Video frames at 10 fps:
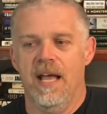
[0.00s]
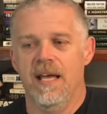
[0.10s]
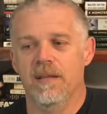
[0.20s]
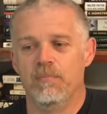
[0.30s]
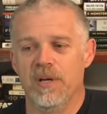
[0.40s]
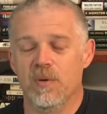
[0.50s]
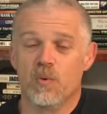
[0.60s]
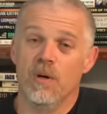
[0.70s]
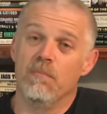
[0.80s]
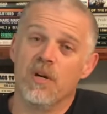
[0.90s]
And the
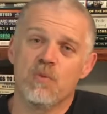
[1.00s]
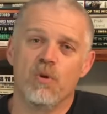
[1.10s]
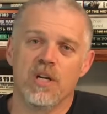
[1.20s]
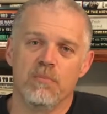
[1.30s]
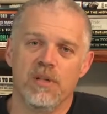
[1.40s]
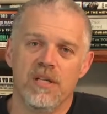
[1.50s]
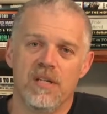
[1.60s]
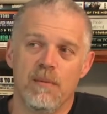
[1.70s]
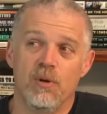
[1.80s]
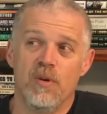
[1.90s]
Bills were a much more complete
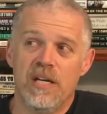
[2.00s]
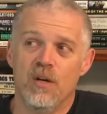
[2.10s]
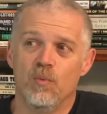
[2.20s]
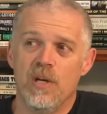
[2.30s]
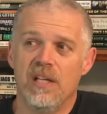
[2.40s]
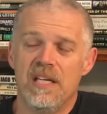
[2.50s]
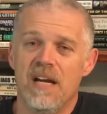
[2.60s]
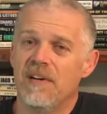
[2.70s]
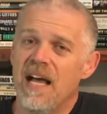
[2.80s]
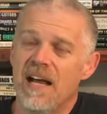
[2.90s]
team. Marino really
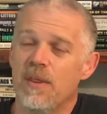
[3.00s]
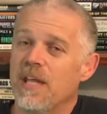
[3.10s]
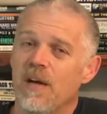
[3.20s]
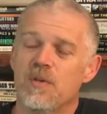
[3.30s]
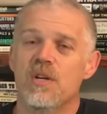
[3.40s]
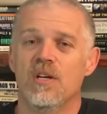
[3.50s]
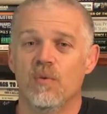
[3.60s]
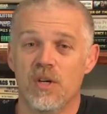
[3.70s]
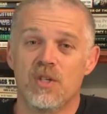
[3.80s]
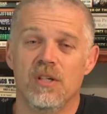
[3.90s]
never had a 1,000-yard
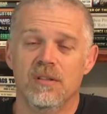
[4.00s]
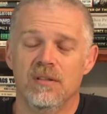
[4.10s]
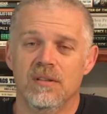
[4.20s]
rusher